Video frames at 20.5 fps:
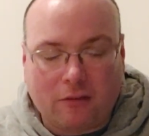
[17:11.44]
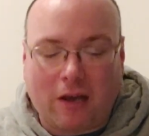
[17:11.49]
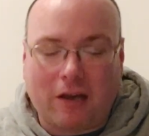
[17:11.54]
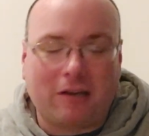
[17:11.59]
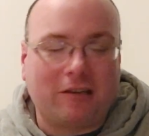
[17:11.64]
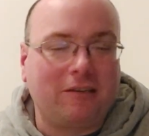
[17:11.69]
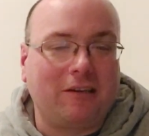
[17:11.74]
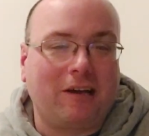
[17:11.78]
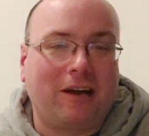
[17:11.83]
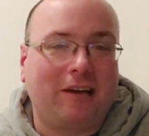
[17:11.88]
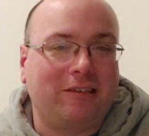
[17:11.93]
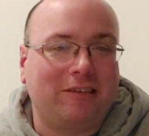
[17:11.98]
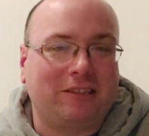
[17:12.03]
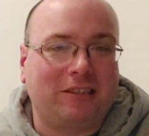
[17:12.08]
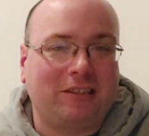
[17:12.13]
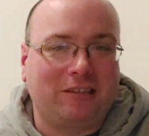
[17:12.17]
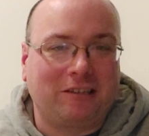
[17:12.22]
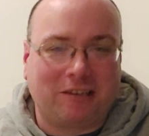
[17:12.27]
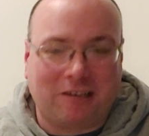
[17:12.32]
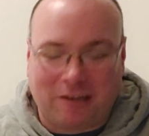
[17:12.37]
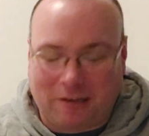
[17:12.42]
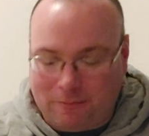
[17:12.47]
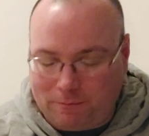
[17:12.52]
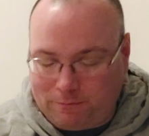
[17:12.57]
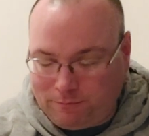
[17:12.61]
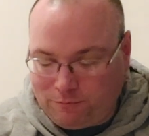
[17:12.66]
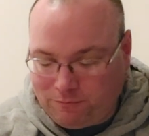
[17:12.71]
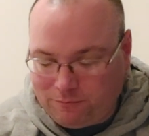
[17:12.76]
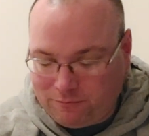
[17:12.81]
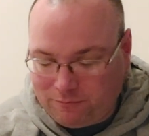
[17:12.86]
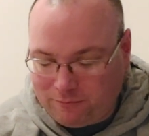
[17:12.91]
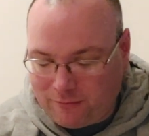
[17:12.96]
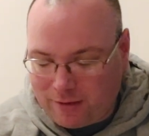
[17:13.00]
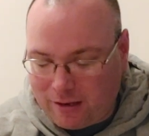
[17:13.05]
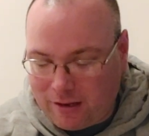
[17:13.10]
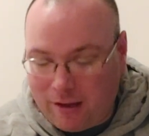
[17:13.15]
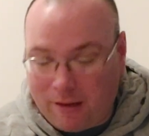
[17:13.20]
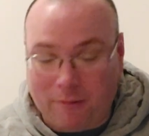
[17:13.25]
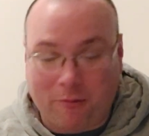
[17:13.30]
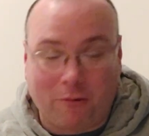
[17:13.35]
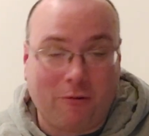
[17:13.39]
I cannot say it again.
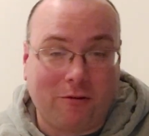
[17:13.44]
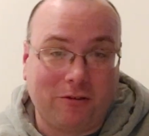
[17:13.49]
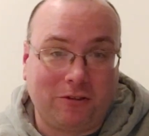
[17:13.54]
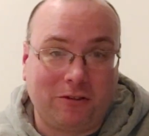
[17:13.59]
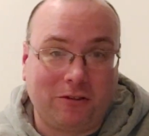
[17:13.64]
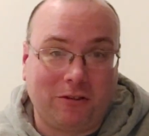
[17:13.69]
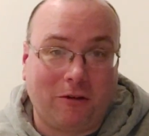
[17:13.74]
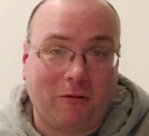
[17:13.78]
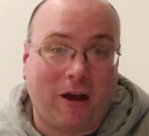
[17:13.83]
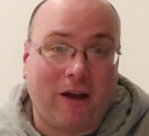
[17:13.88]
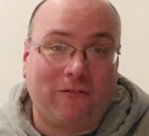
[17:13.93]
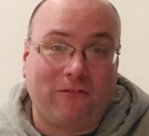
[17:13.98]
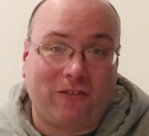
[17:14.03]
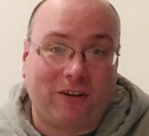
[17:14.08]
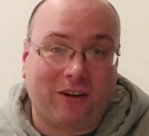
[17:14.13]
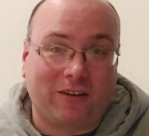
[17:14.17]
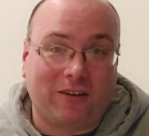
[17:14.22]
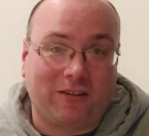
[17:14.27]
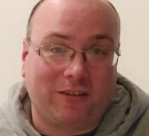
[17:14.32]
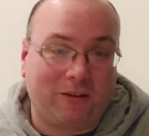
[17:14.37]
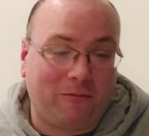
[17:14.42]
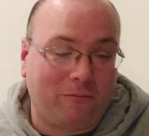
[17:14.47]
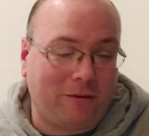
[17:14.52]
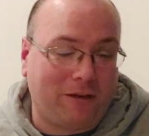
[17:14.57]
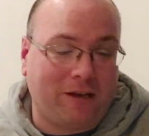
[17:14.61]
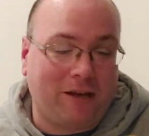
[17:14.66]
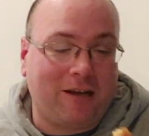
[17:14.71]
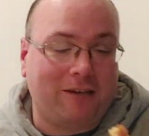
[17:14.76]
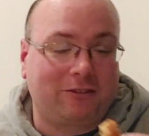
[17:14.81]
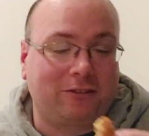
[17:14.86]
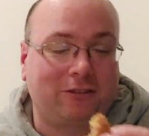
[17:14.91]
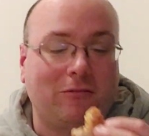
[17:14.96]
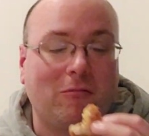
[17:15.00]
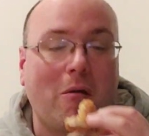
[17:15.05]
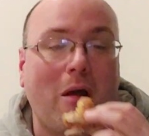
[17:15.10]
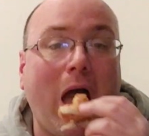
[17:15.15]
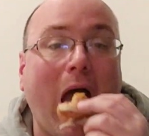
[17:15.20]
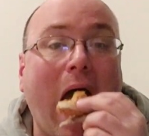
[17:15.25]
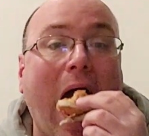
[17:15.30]
I'm going to though. I fucking love White Castle.